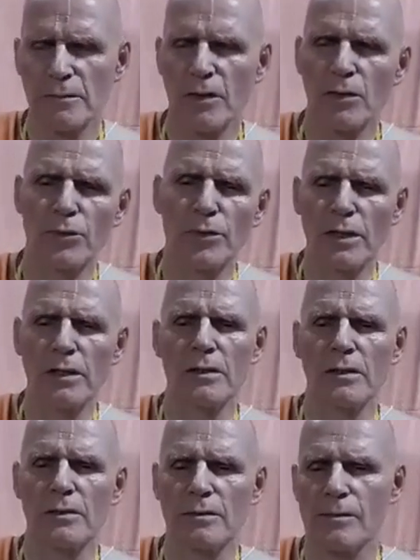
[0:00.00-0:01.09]
we
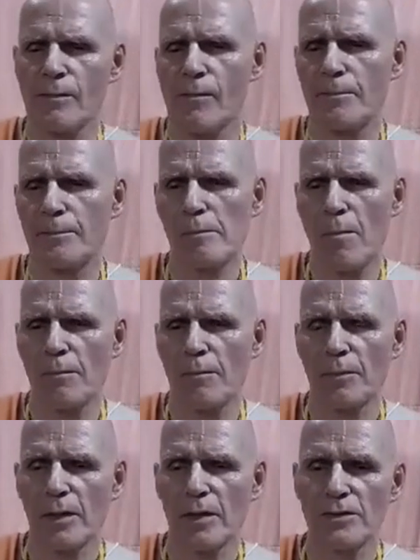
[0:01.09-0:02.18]

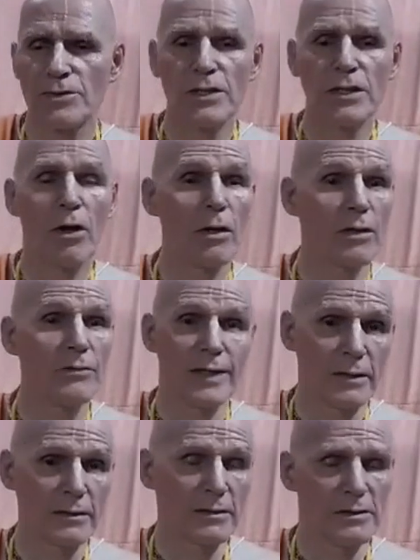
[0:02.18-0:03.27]
see all living
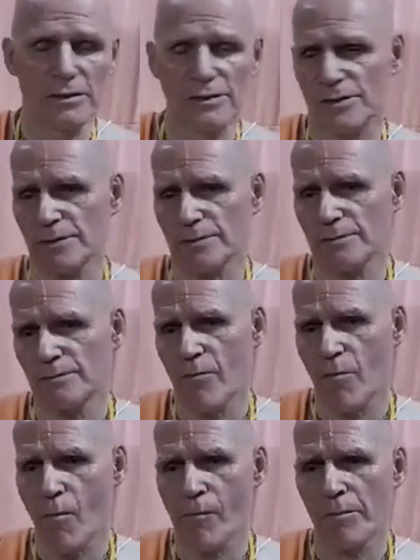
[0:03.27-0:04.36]
entities
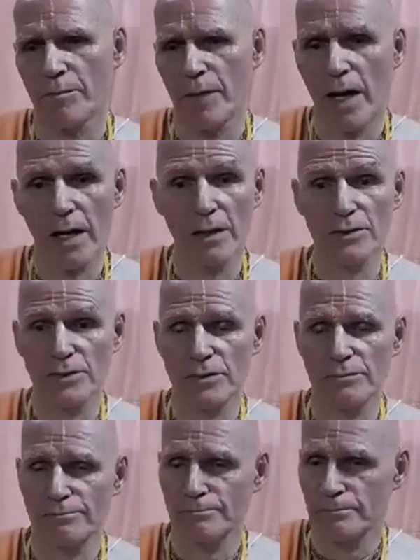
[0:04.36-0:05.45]
as
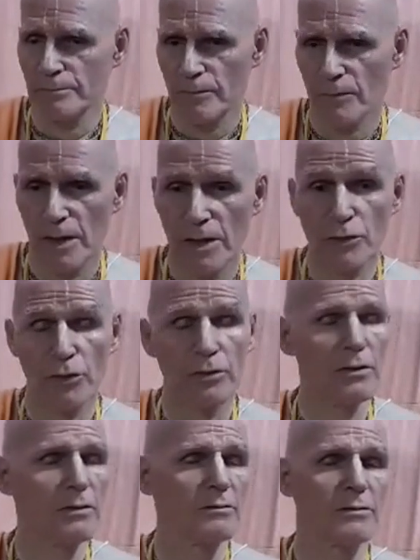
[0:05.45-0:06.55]

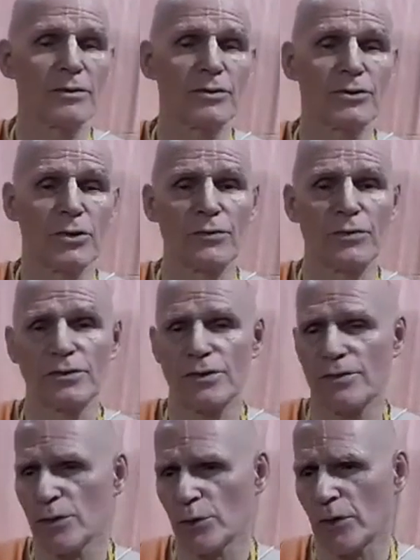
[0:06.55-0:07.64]
eternal servants of the
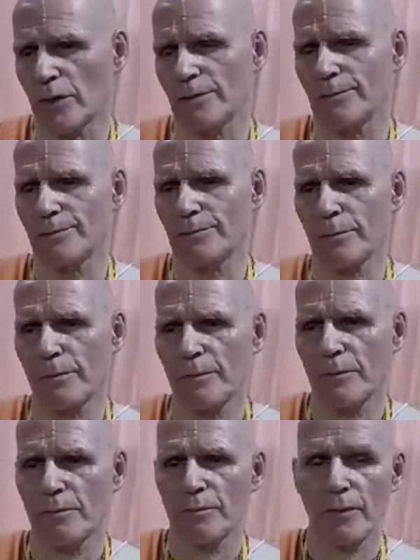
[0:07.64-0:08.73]
Lord,
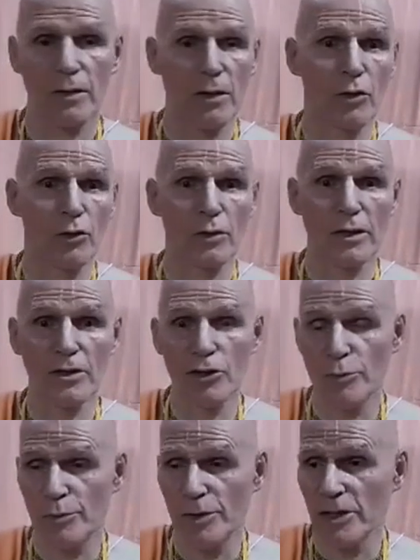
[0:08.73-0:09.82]
not only in
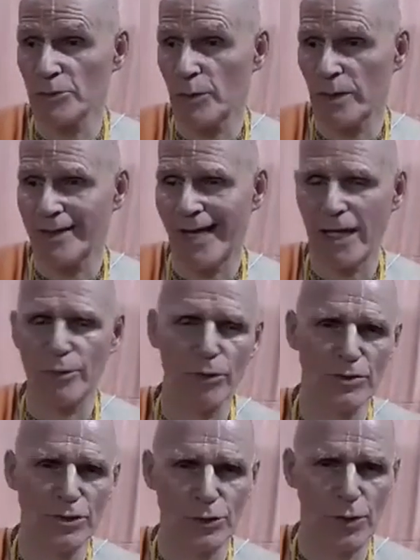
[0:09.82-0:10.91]
human beings but in animals
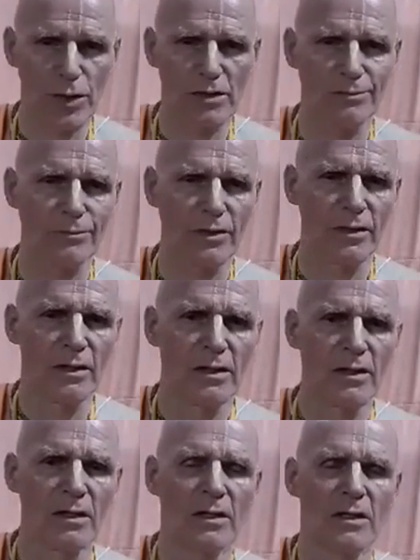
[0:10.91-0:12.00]
as well.
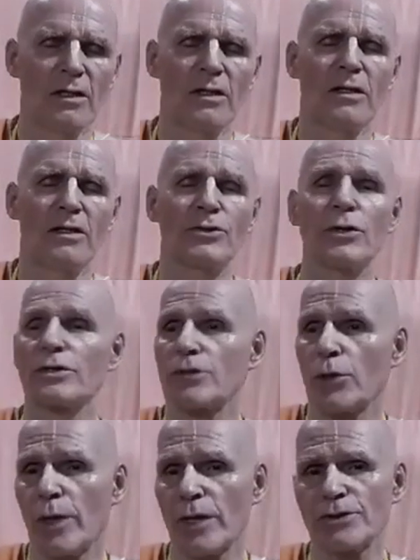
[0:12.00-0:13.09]
So it's a
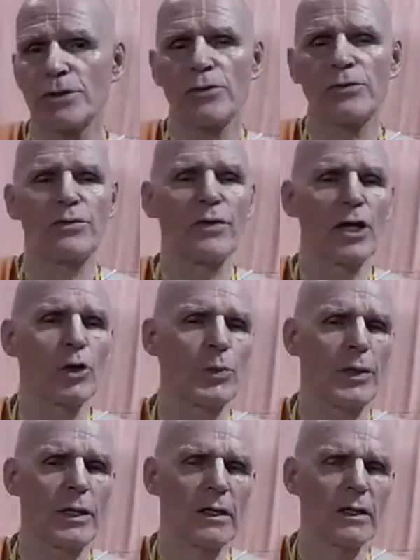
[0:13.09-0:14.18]
question of
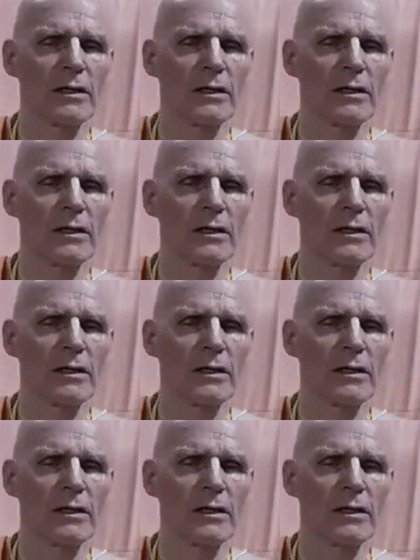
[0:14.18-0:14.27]
developing